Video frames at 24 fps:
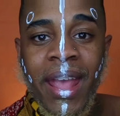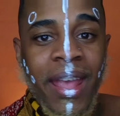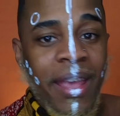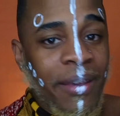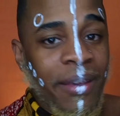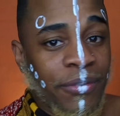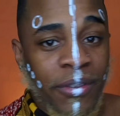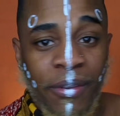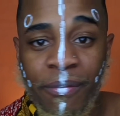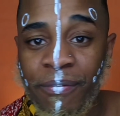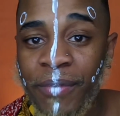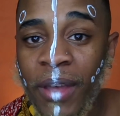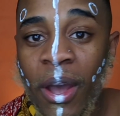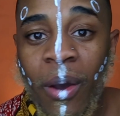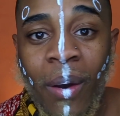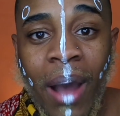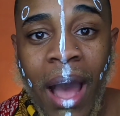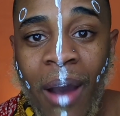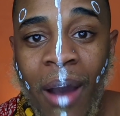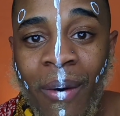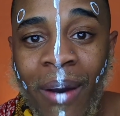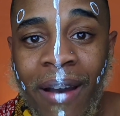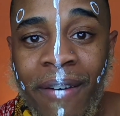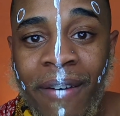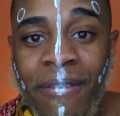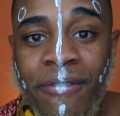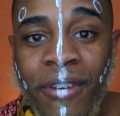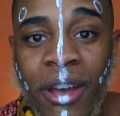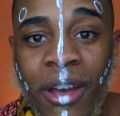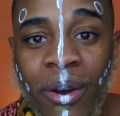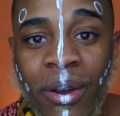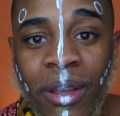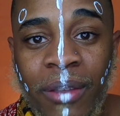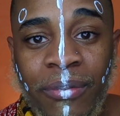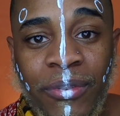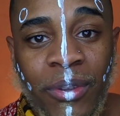if you felt how I
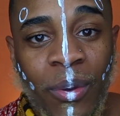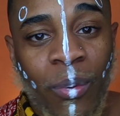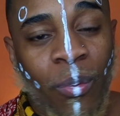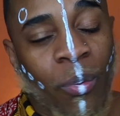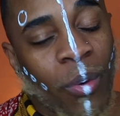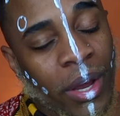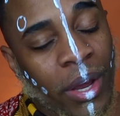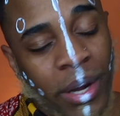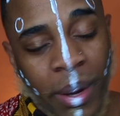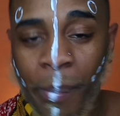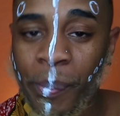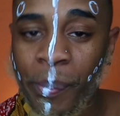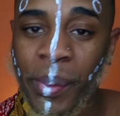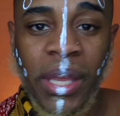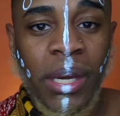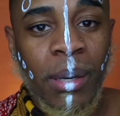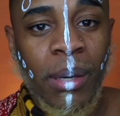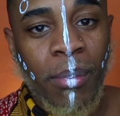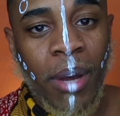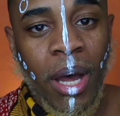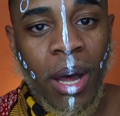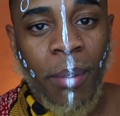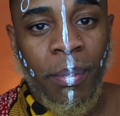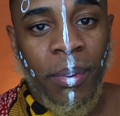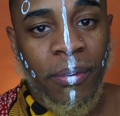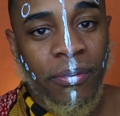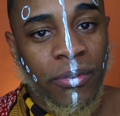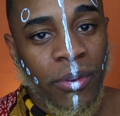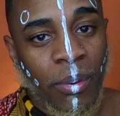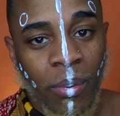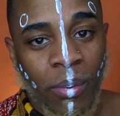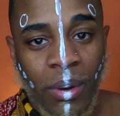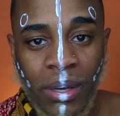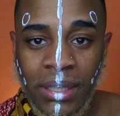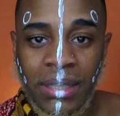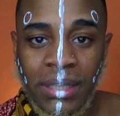felt, if you wanna beat them up, if
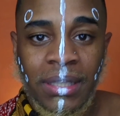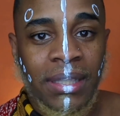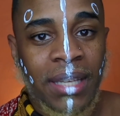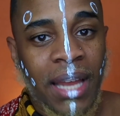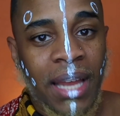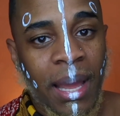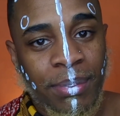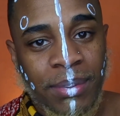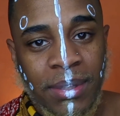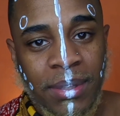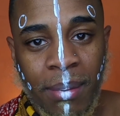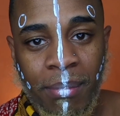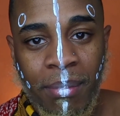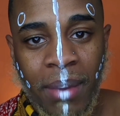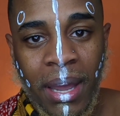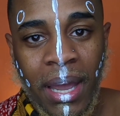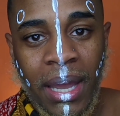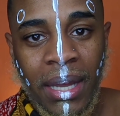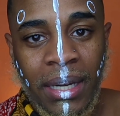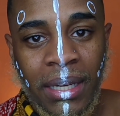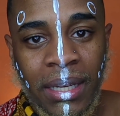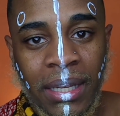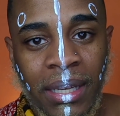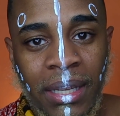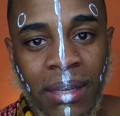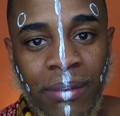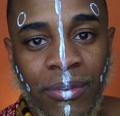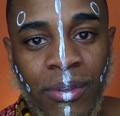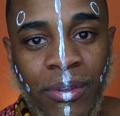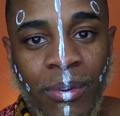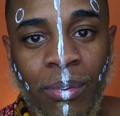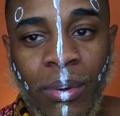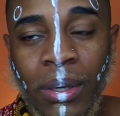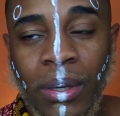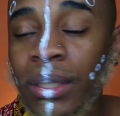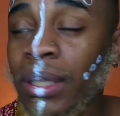you wanna slap somebody,
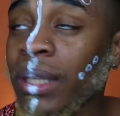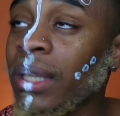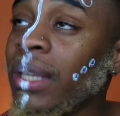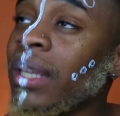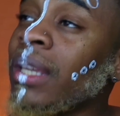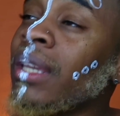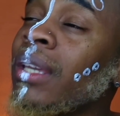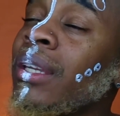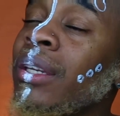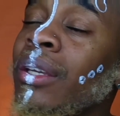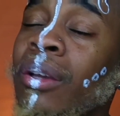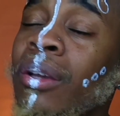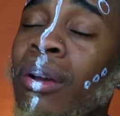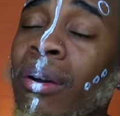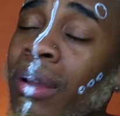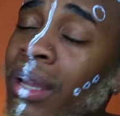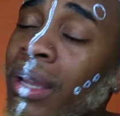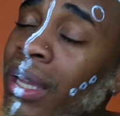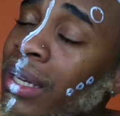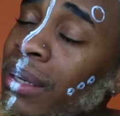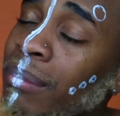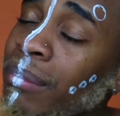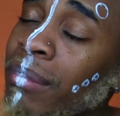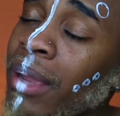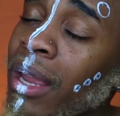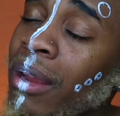if you want Nakia to go ahead and